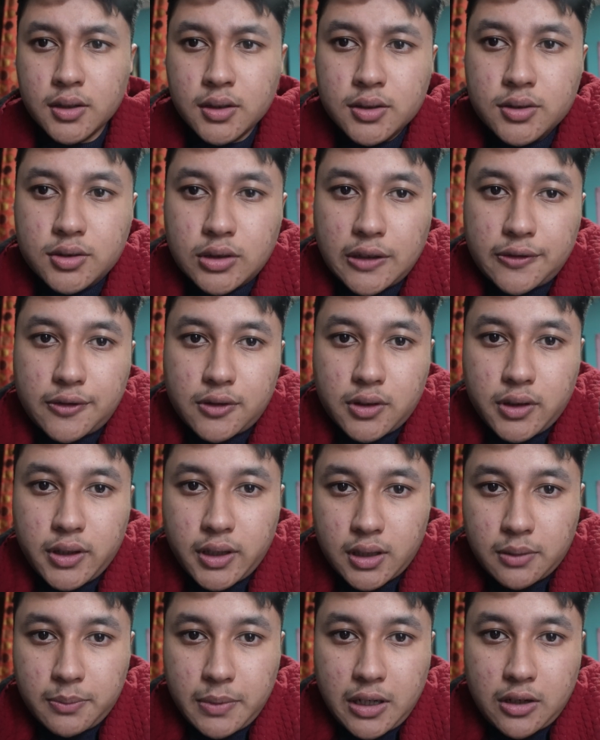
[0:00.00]
So after
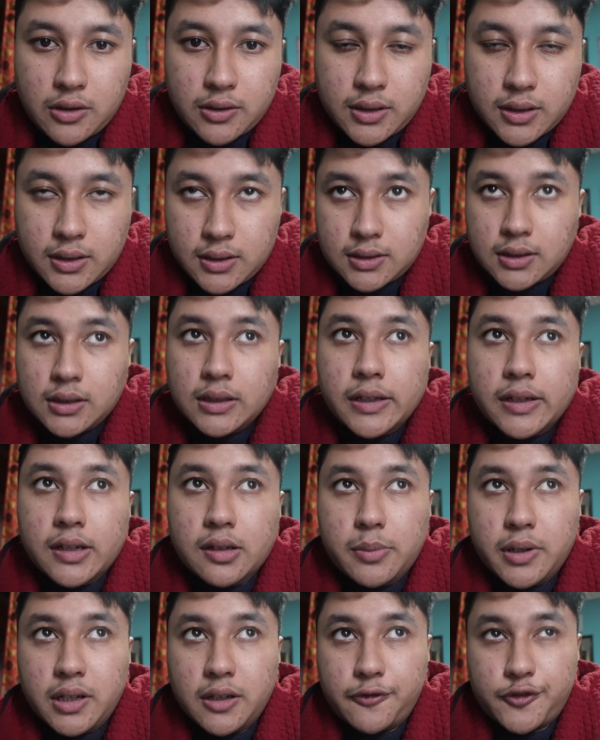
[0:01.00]
running about a little
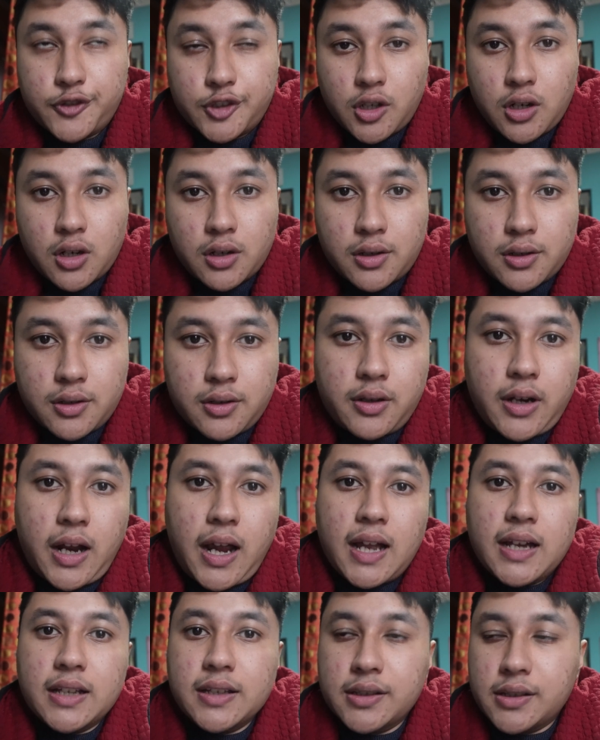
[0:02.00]
bit of Docker
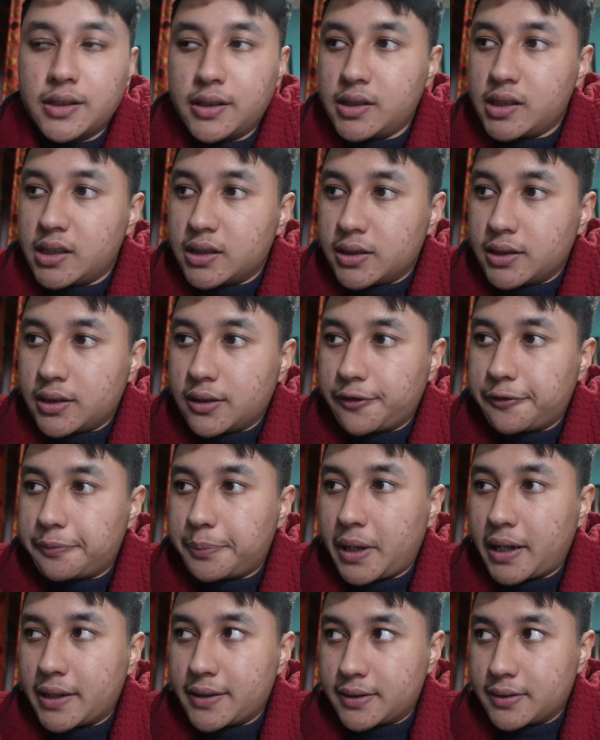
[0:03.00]
and here and there of
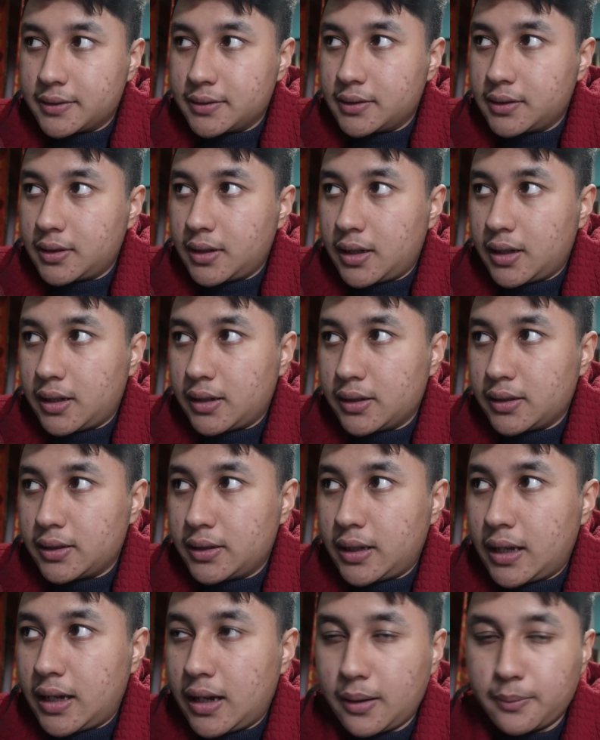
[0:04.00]
Python,
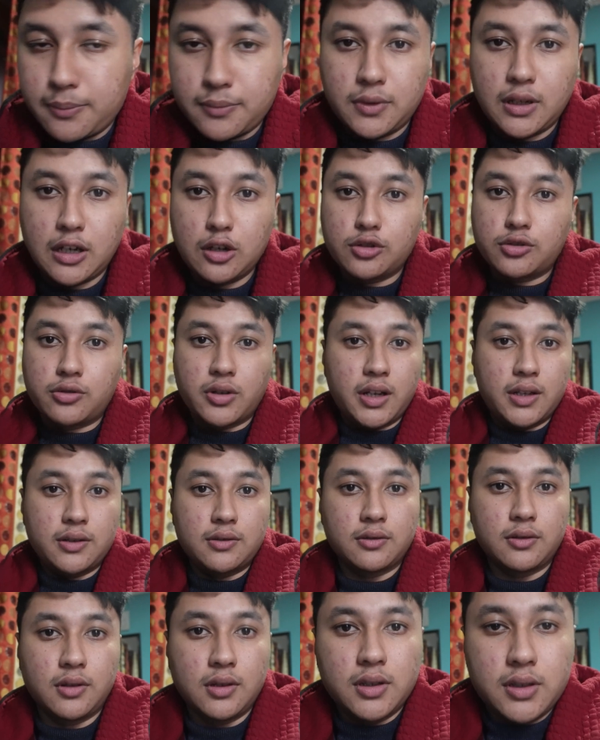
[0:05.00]
and I'm now trying
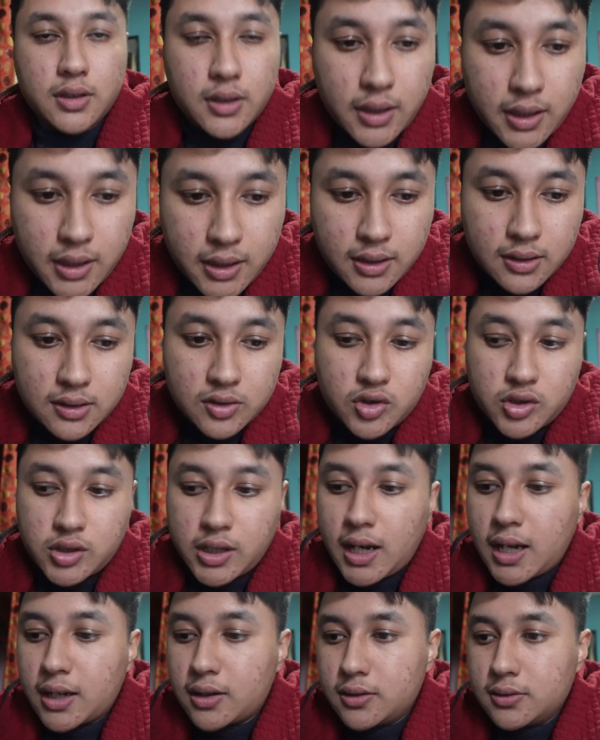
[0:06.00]
to learn again a
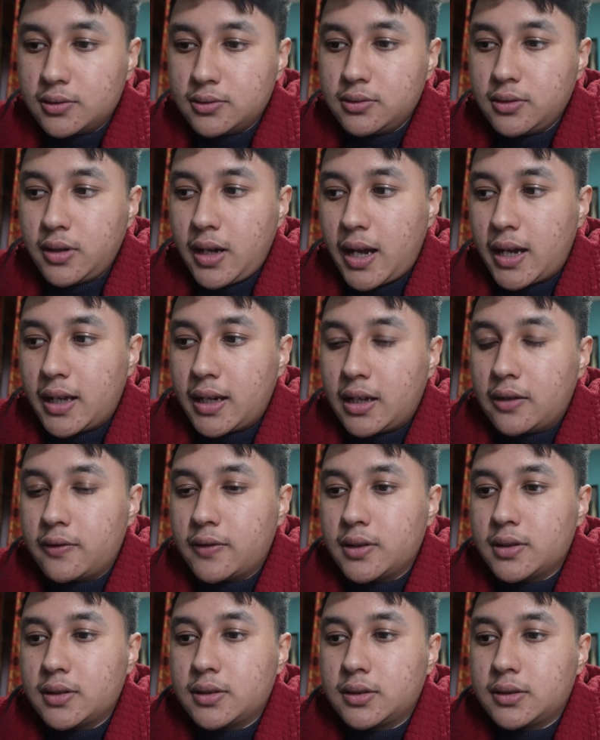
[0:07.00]
Django, and I
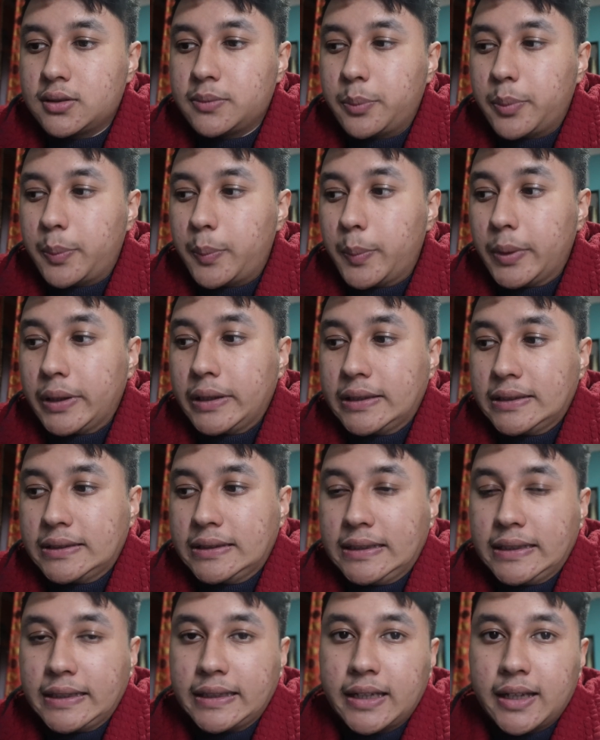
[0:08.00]
wanna
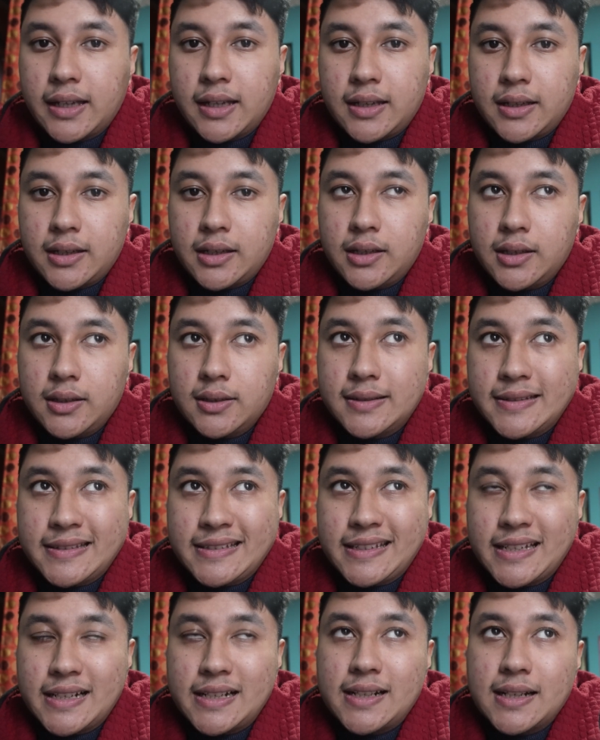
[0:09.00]
build a
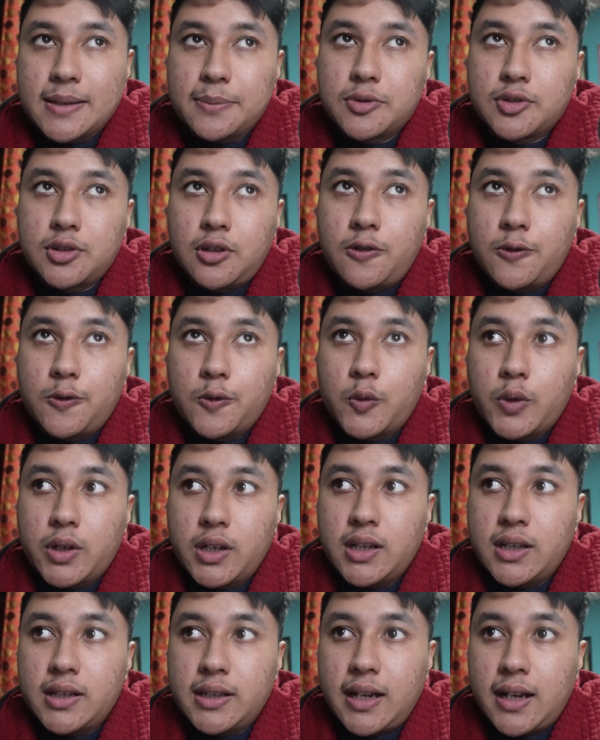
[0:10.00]
CRM
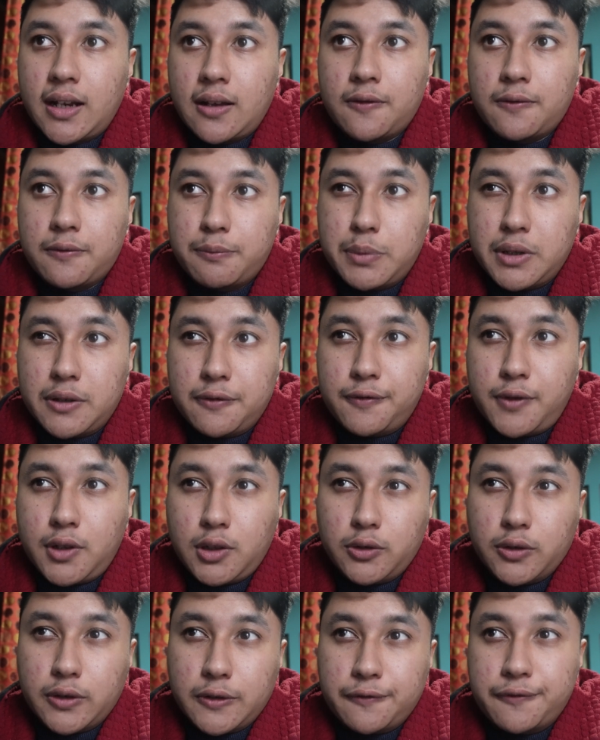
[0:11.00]
software that I've been
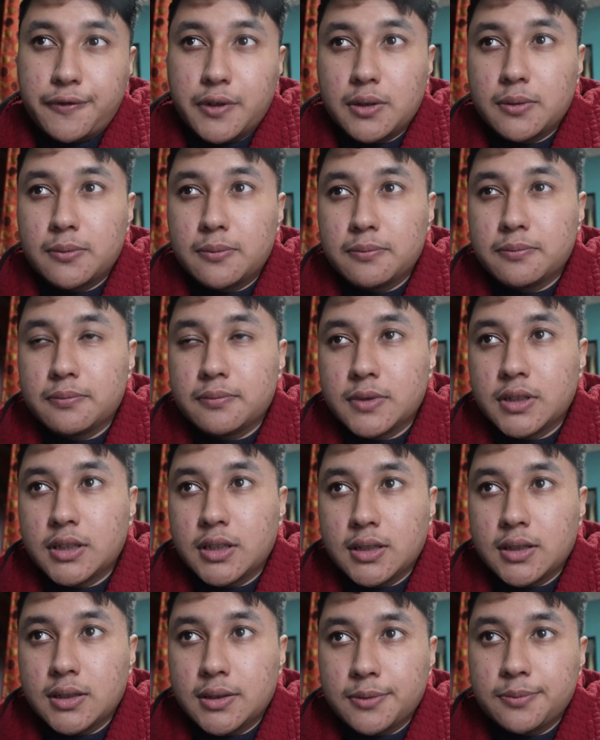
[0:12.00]
following from
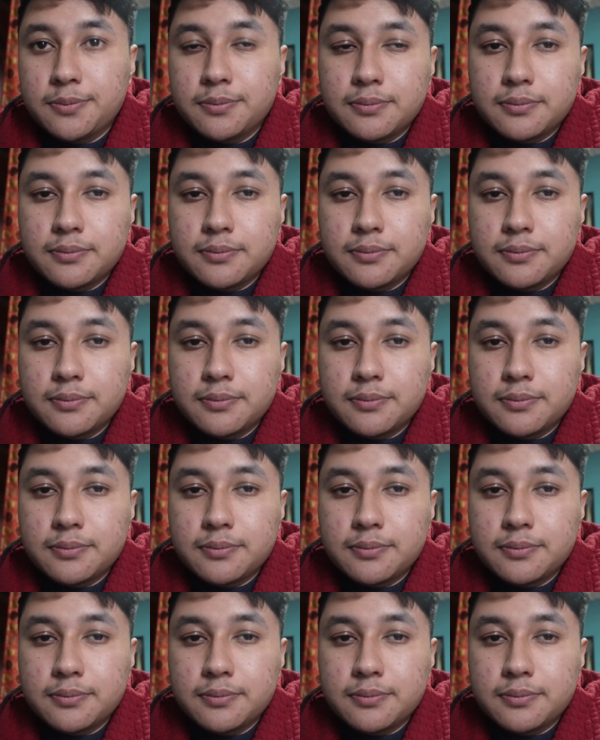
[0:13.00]
the